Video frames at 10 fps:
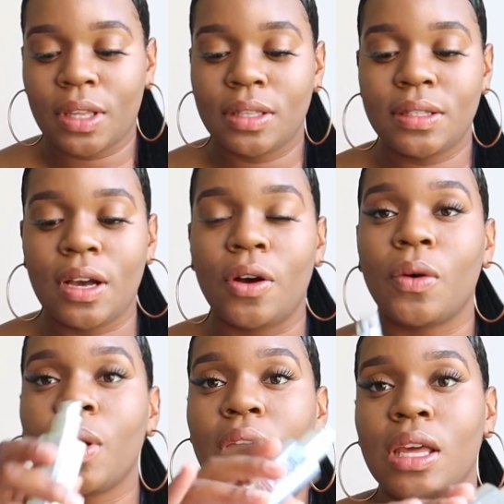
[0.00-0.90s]
So
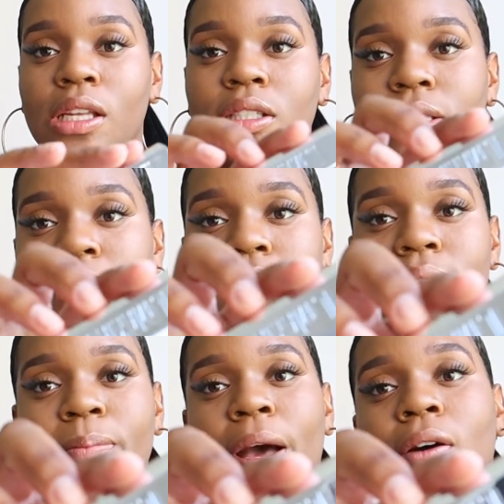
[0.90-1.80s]
it's just like a
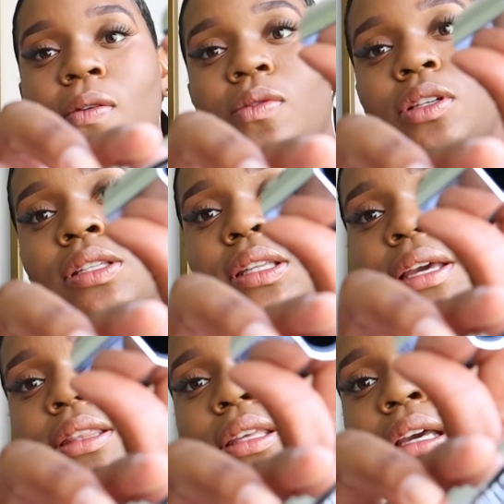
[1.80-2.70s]
spout, just
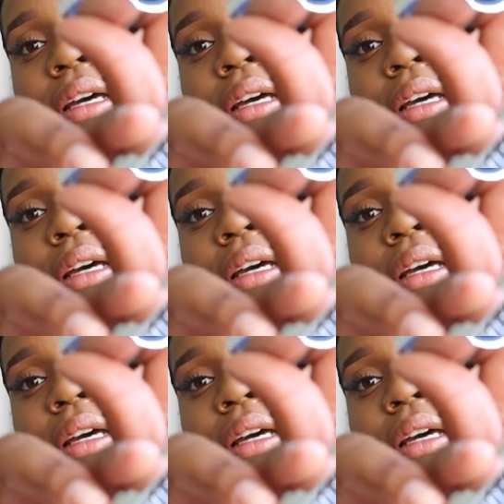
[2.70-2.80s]
like the